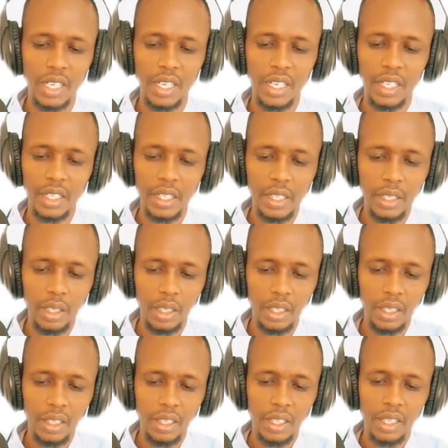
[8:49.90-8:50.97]

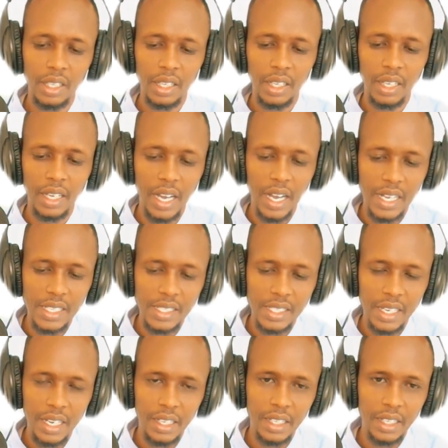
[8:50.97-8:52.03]
in as
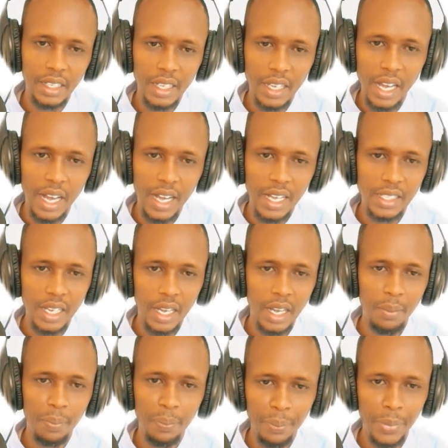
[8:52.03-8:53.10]

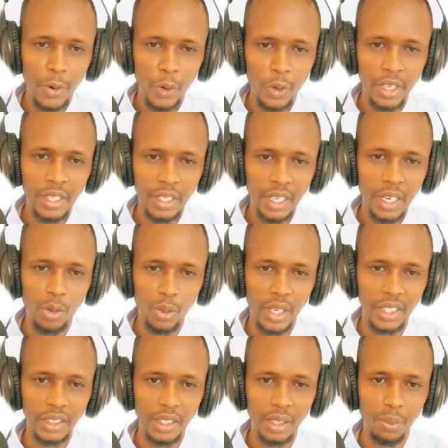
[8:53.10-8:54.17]
a broken down
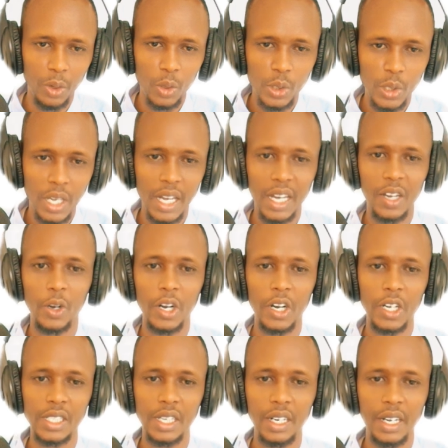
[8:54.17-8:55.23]
item or
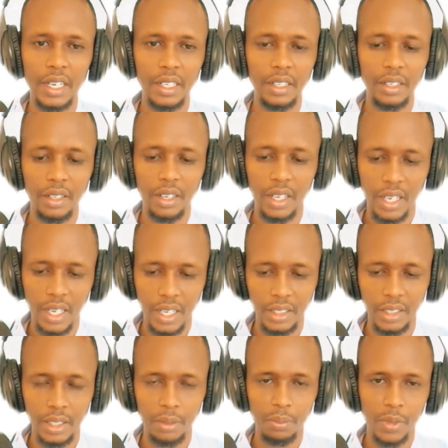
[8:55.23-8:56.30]
as a line
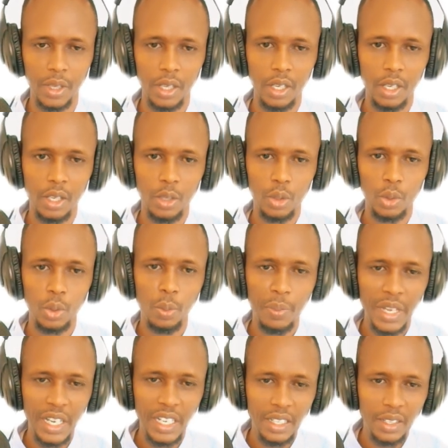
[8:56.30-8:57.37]
item to
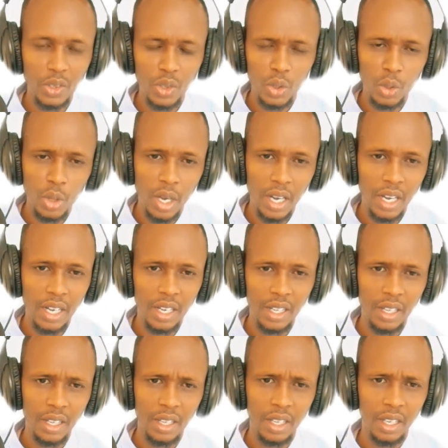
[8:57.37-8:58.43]
make your
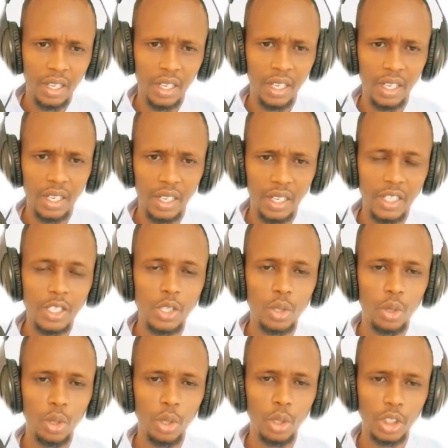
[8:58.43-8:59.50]

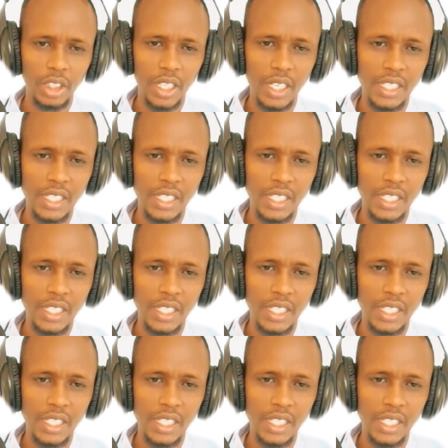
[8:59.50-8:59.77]
disclosures